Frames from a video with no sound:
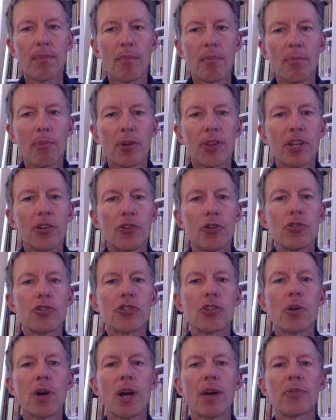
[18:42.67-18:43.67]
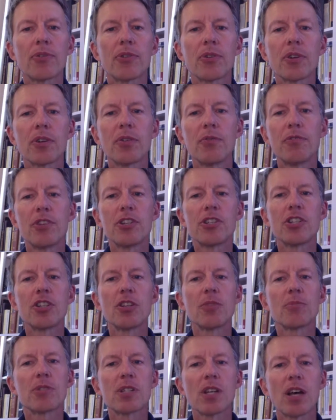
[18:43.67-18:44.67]
but they do so after convincing
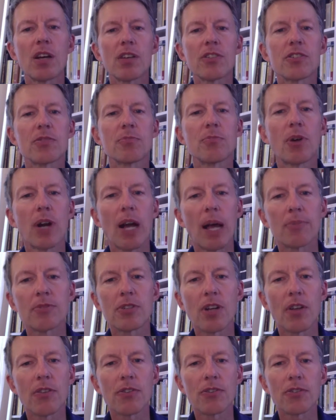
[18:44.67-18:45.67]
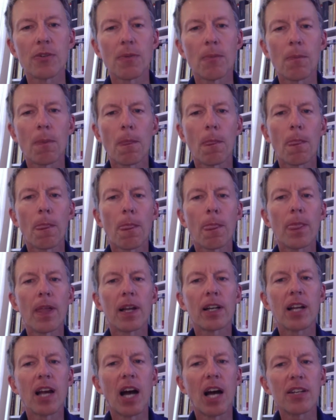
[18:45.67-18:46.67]
themselves and perhaps others
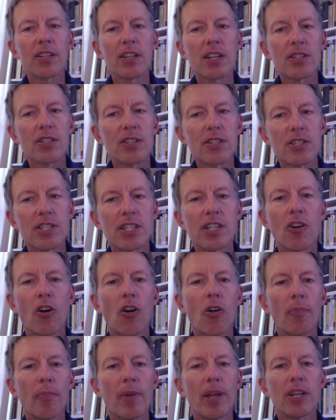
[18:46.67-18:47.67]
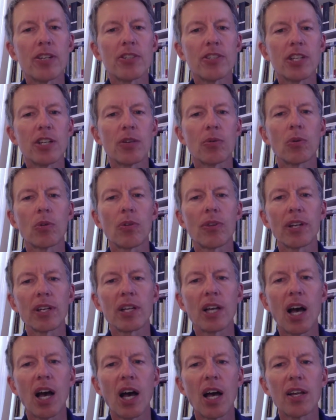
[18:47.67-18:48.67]
that God doesn't see all men as equal, that
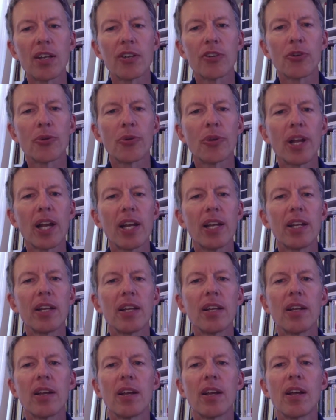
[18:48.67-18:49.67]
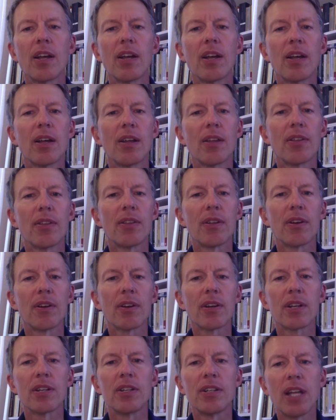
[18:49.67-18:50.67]
God, in creating
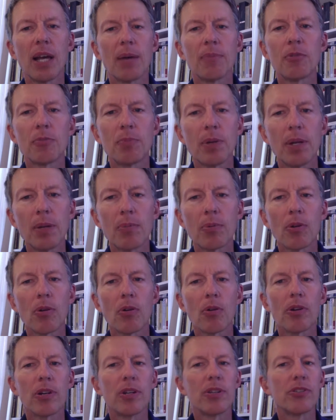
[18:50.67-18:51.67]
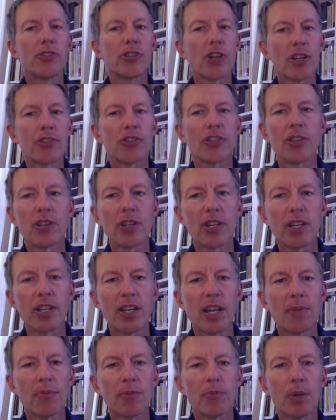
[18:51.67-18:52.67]
the condemned people or in judging the
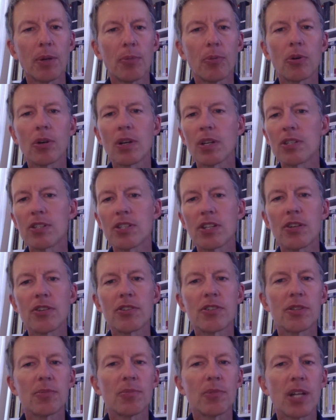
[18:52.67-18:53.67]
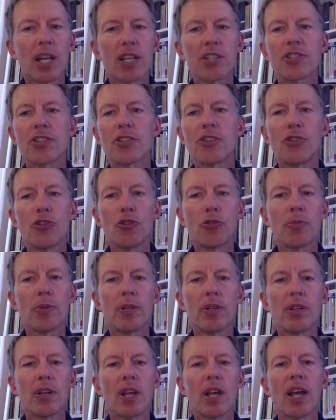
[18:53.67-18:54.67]
condemned people, considers them less than
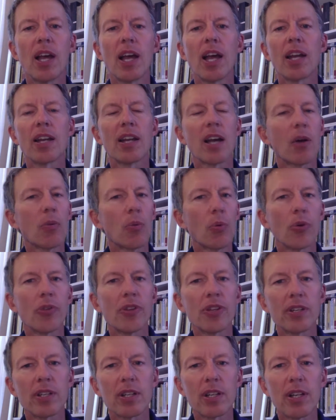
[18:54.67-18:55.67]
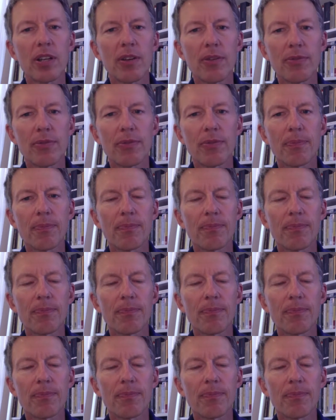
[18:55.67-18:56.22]
human and not worthy to live.